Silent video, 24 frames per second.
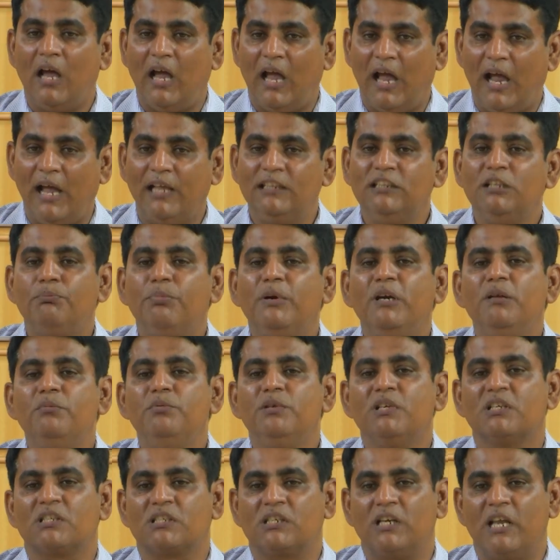and the
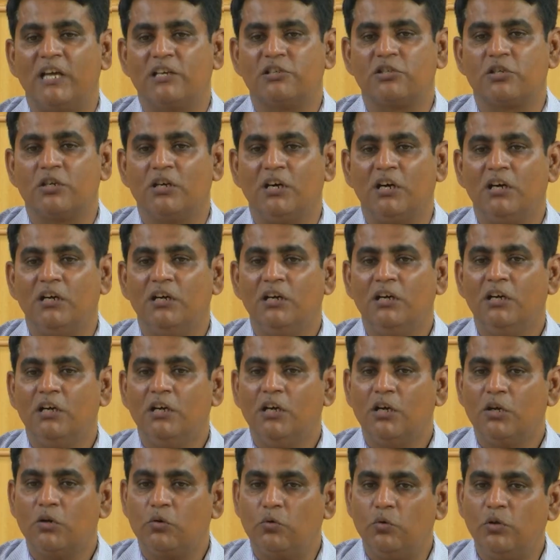previous lecture
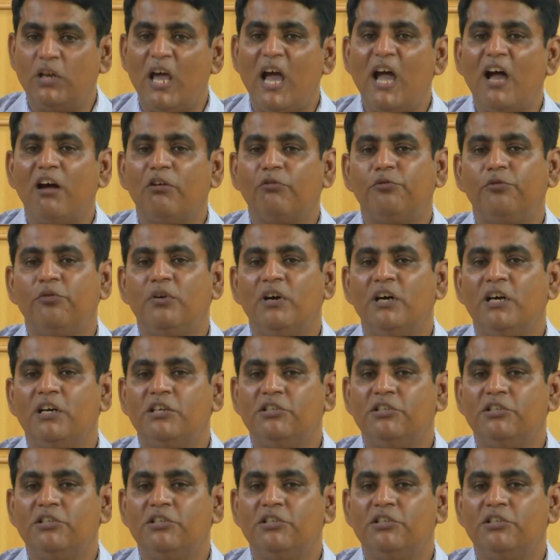could have